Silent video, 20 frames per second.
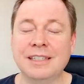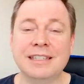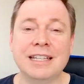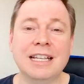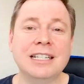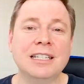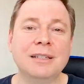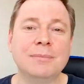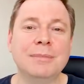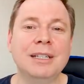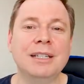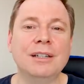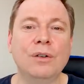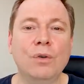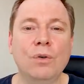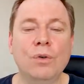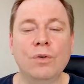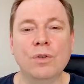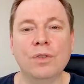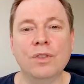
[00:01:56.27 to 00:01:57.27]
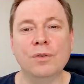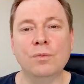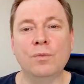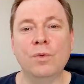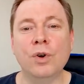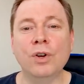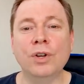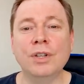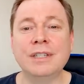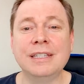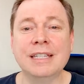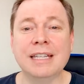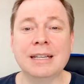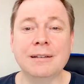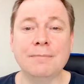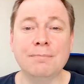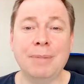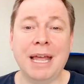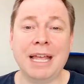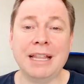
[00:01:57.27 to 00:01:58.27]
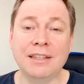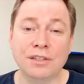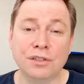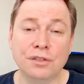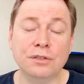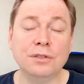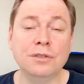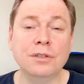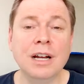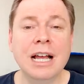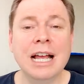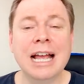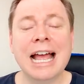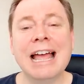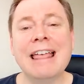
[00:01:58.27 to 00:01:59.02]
sentiment or the words in pencil